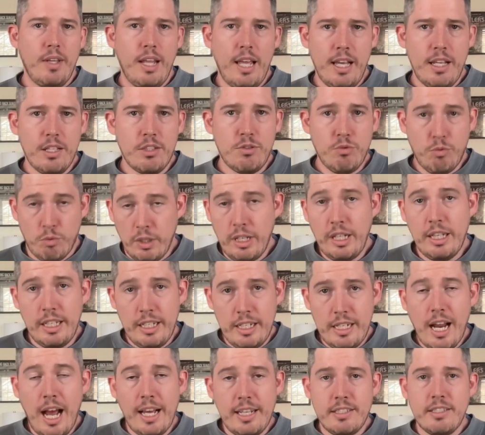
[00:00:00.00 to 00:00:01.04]
it's really
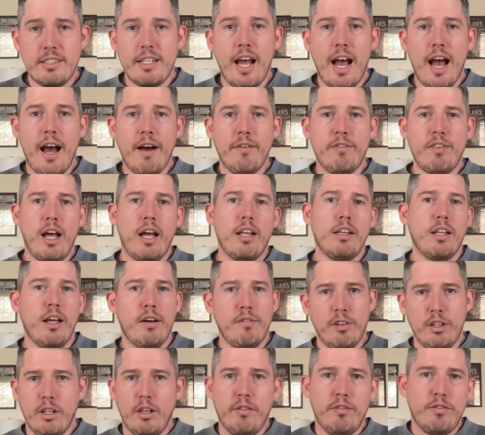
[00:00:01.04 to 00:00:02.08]
nice to have that
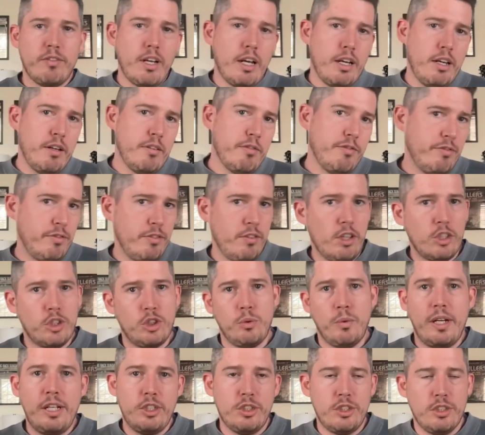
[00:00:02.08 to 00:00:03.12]
level of kind of
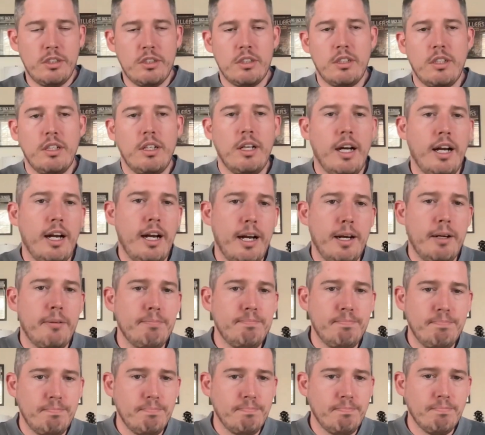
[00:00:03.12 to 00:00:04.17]
fluctuation.
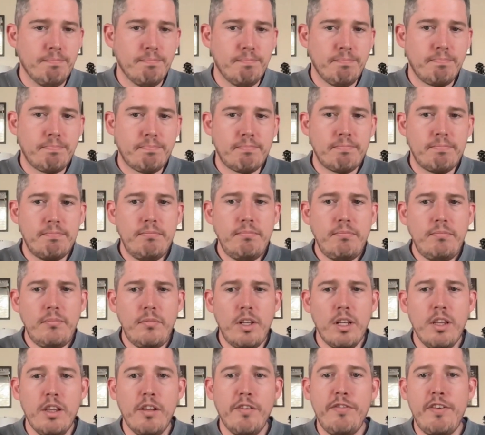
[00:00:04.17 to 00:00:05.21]

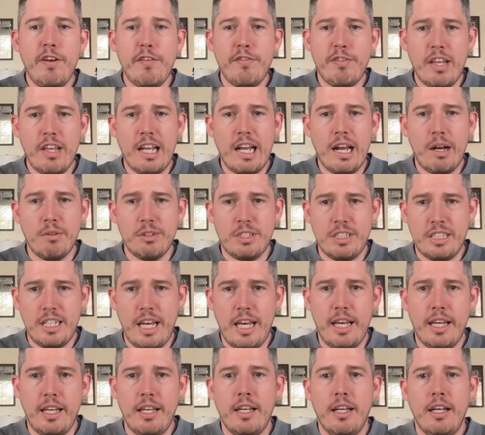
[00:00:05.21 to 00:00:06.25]
The fifth thing I would
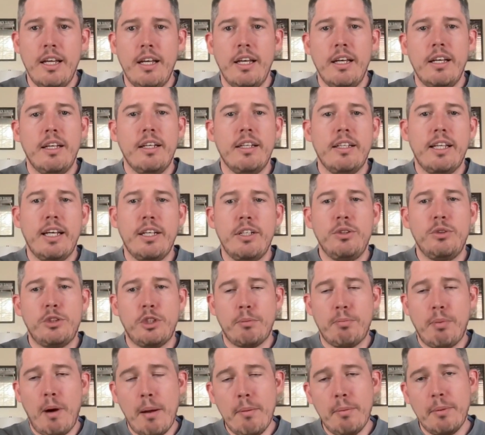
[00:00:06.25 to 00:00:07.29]
say that you
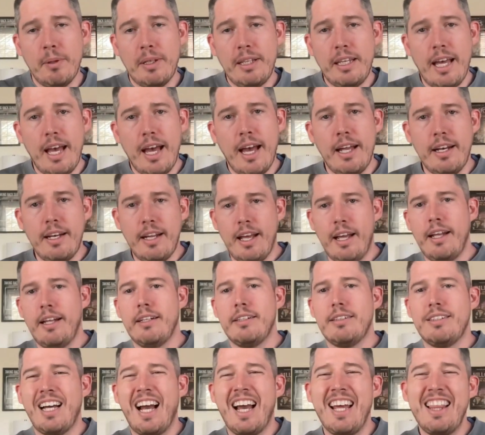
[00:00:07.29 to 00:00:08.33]
should probably get,
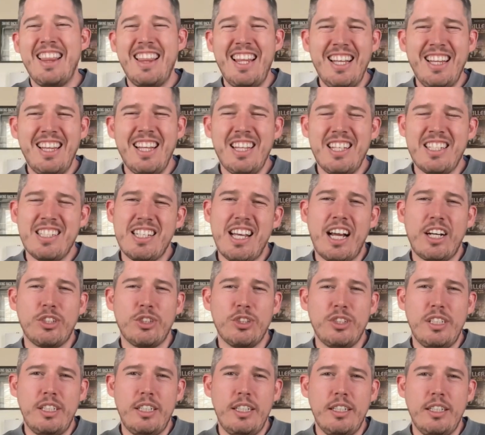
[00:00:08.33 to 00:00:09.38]
and I think that
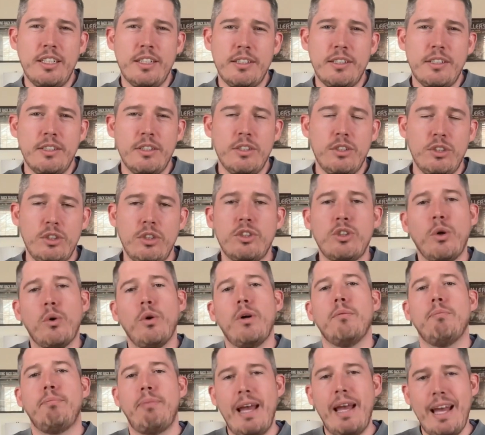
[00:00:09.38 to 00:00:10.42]
actually,
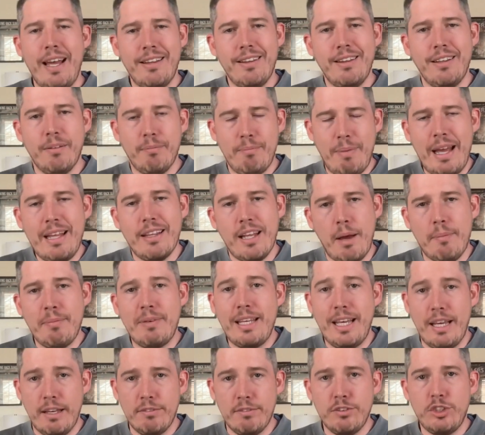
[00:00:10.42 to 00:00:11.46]
so
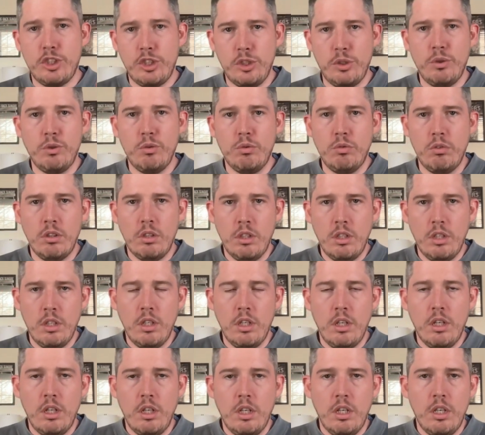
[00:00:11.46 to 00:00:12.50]
Bandlab gives you
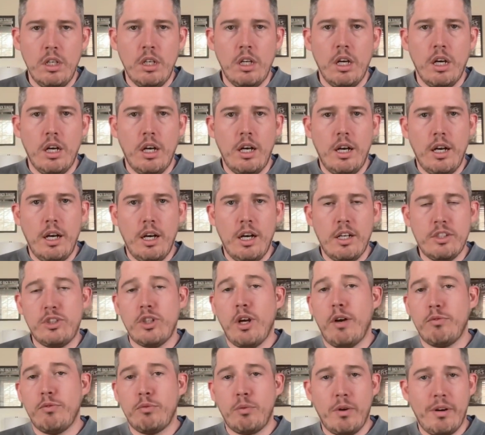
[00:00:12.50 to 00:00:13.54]
a
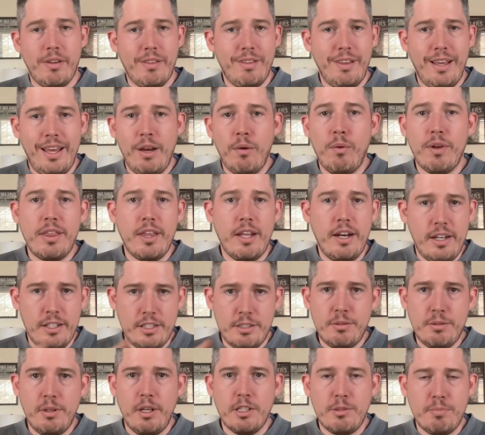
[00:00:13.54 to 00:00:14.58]
software within
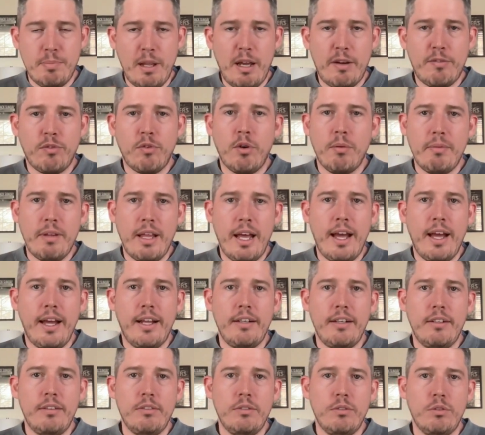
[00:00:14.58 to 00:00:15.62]
its platform
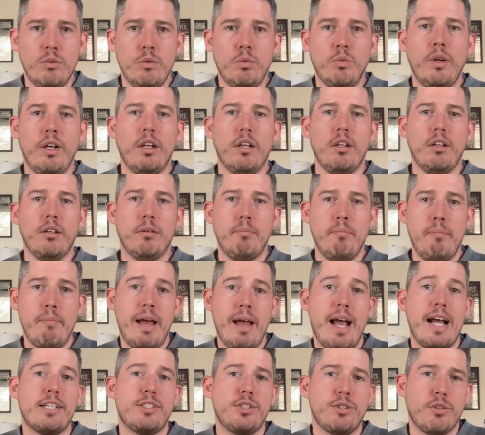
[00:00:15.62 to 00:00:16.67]
that will
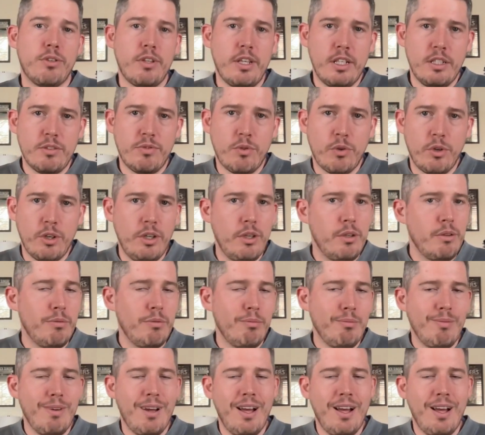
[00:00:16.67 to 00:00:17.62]
master things for you.